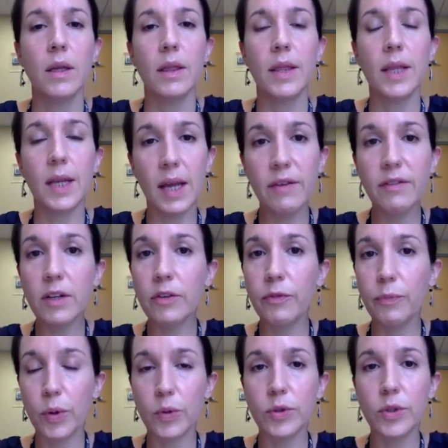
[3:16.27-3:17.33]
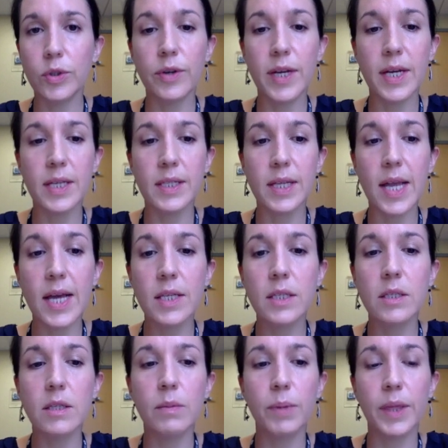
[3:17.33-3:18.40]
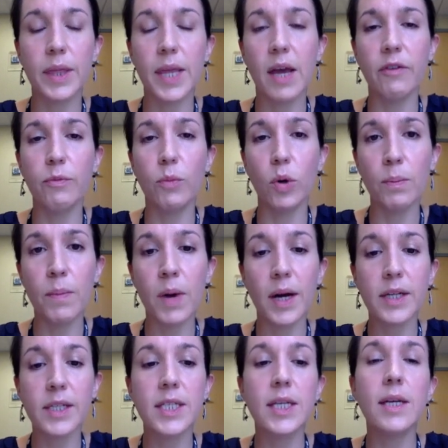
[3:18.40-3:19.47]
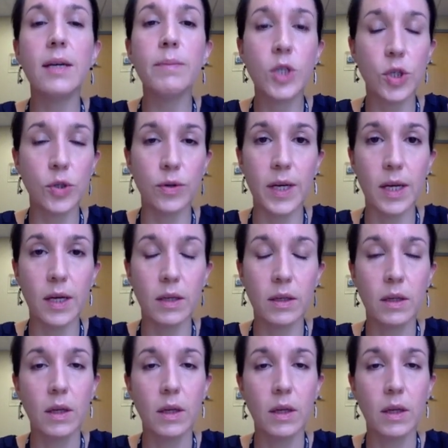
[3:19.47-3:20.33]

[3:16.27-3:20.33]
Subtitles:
The level of proteinuria is less, but they have more marked hematuria.